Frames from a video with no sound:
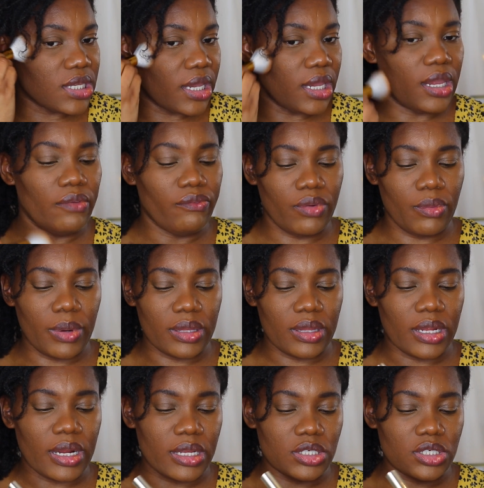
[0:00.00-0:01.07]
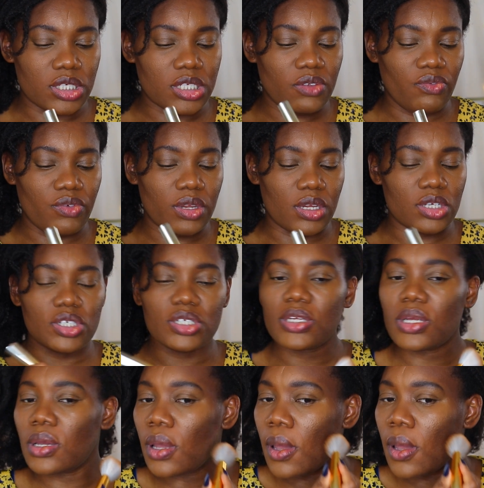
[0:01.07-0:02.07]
set everywhere that I just finished